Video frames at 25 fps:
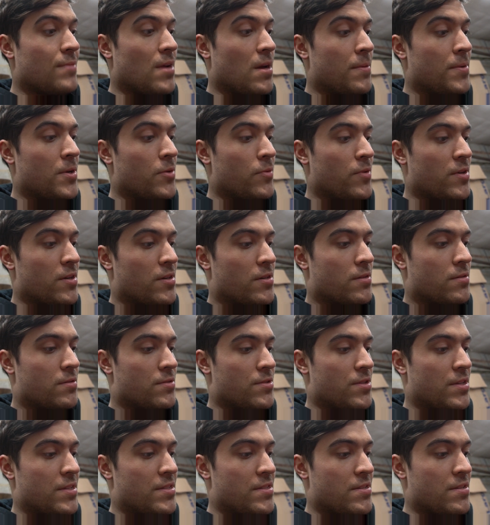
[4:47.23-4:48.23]
I'll be at work,
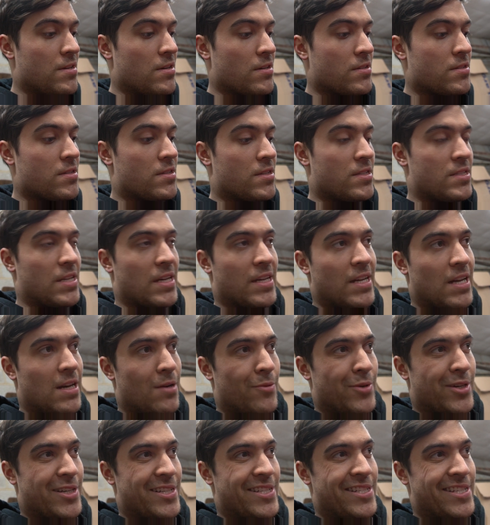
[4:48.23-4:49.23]
so that sucks because I kind of
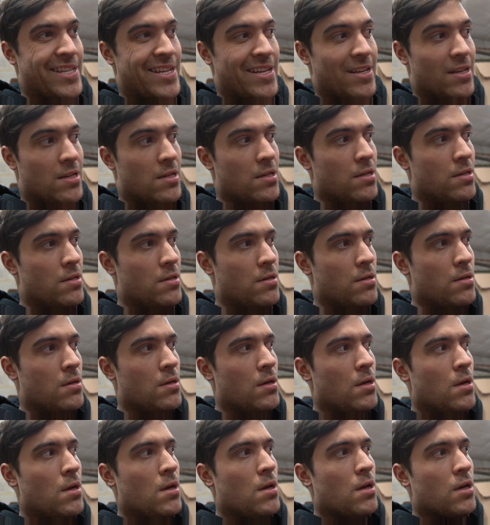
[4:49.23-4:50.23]
want to see it.
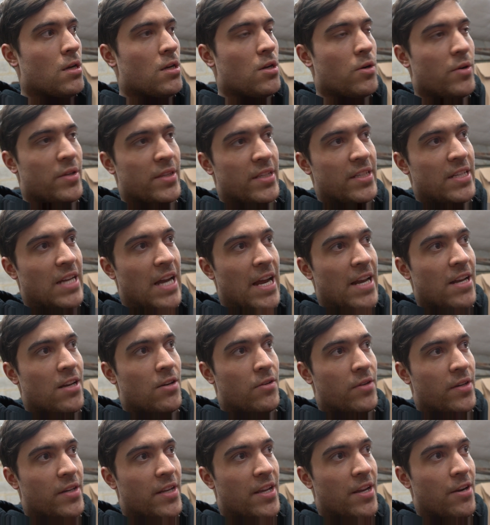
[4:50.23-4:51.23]
Go on the
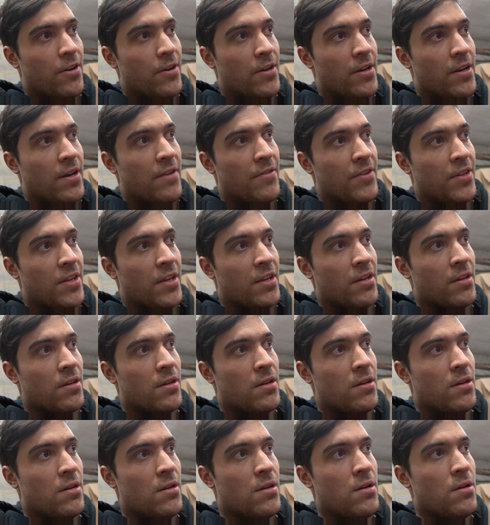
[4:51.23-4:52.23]
dyno and hear it and everything.
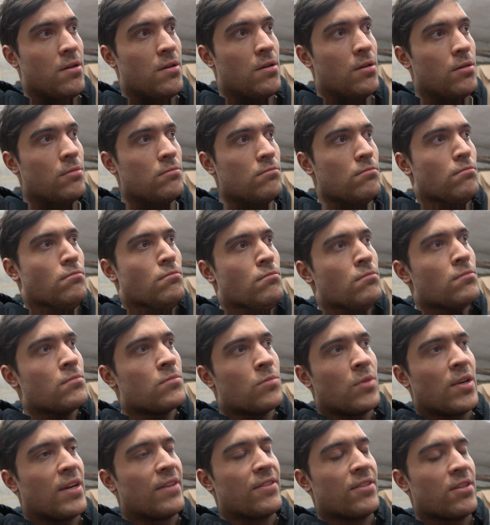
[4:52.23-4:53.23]

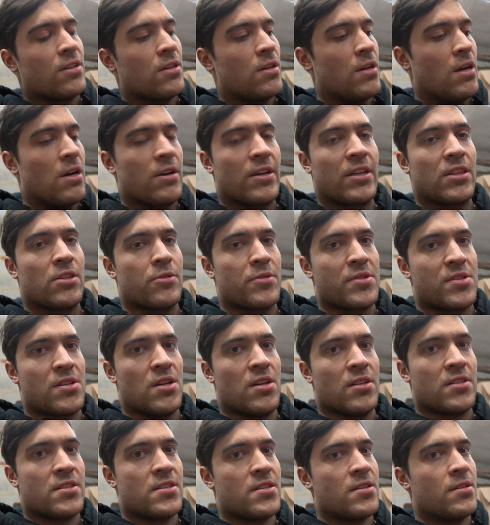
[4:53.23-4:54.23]
Whatever. I'll get the
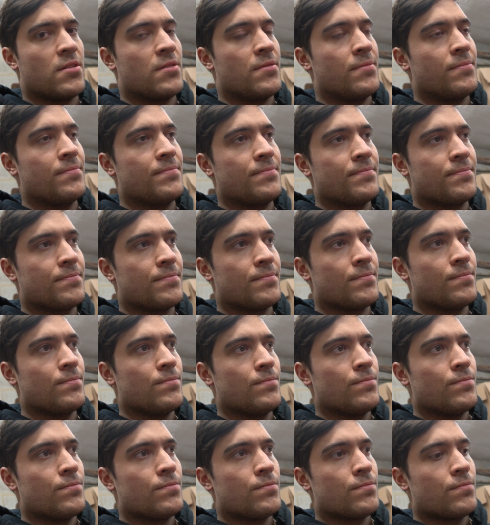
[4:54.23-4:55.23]
results.
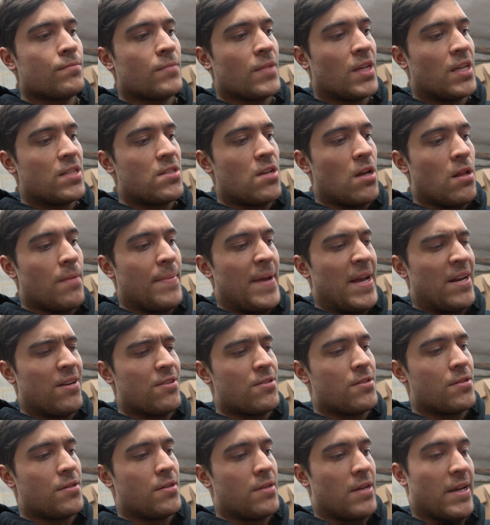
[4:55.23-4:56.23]
That's all that
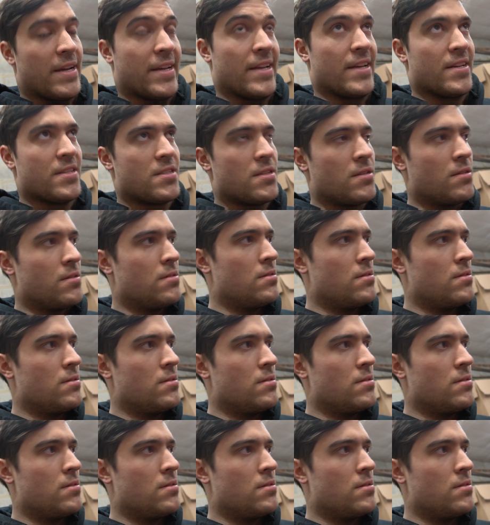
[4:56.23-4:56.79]
matters, I guess.